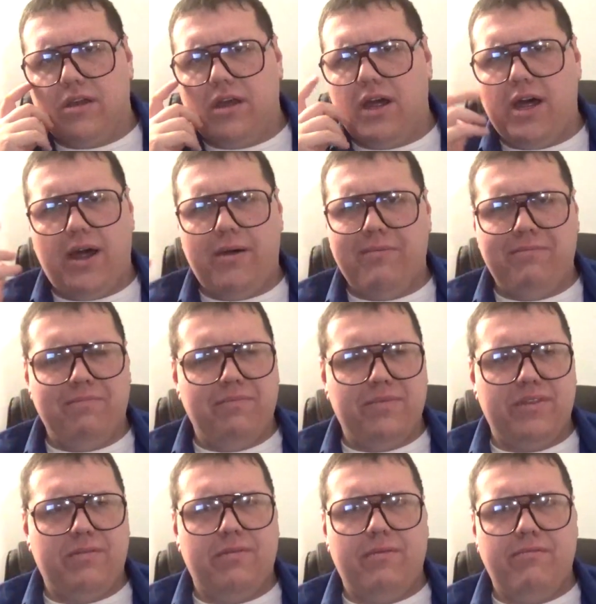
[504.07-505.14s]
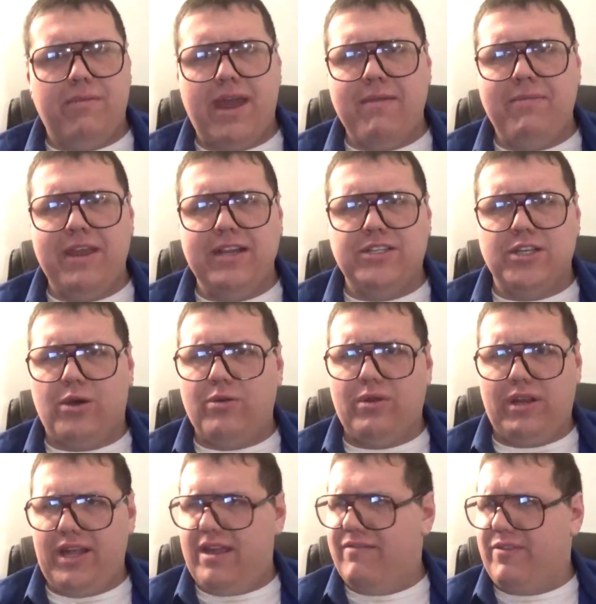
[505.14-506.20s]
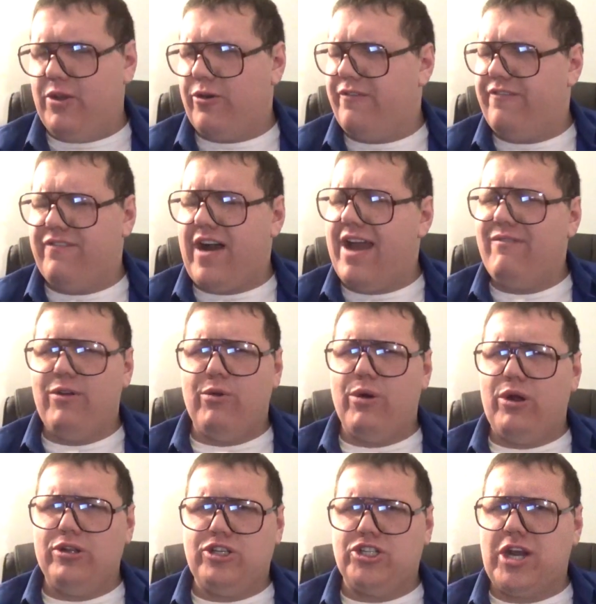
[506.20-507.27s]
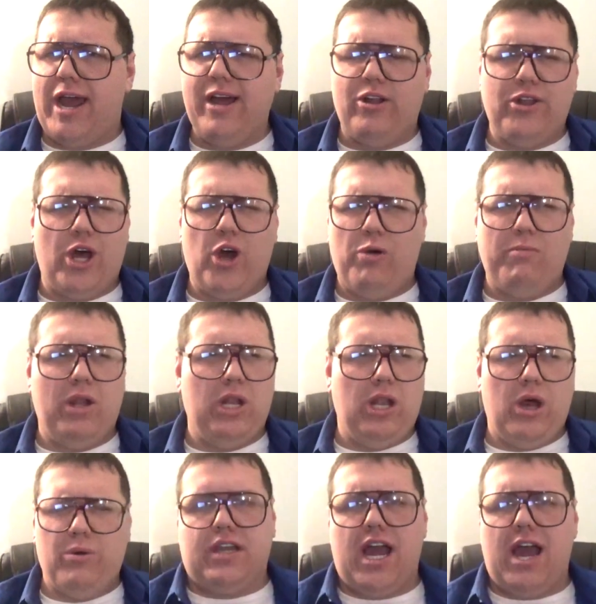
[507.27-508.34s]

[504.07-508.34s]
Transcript: Um, maybe don't leave your five-year-old child home alone.